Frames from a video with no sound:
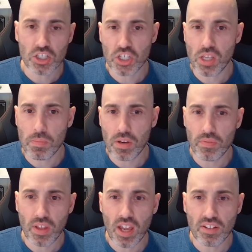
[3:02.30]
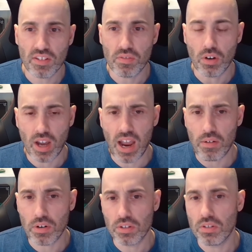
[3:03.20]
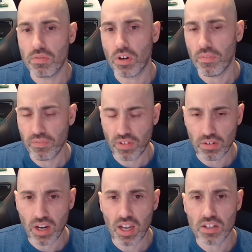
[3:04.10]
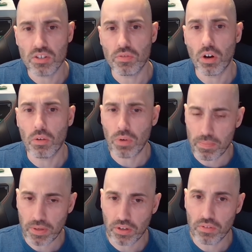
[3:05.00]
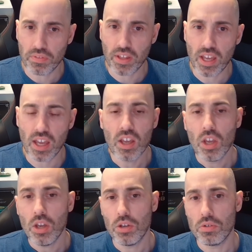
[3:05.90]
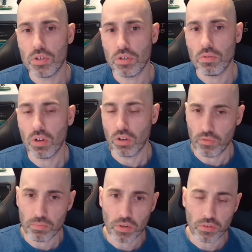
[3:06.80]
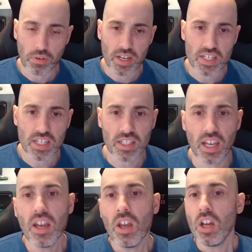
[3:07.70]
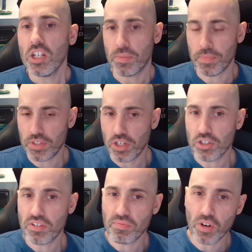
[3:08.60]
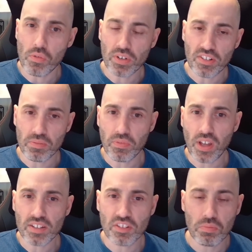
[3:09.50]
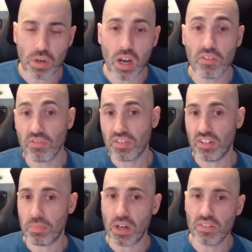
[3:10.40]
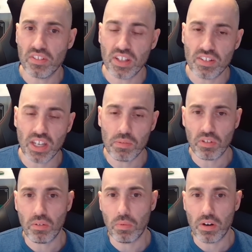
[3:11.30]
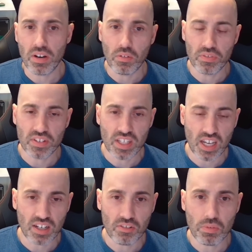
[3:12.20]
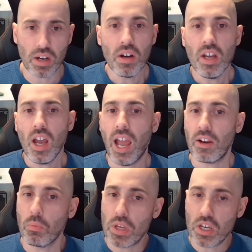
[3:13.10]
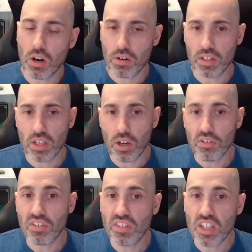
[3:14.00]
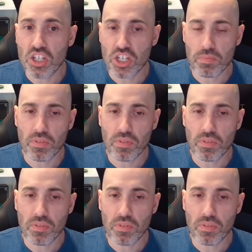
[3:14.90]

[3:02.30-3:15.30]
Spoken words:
team over there. So you've got Aaron, you've got Firat, you've got Ramon over there, who do a lot of the moderating there. Shenmue Dojo is involved in some of that as well, sort of sits behind the scenes and helps out where it obviously can as well. And we currently host the Shenmue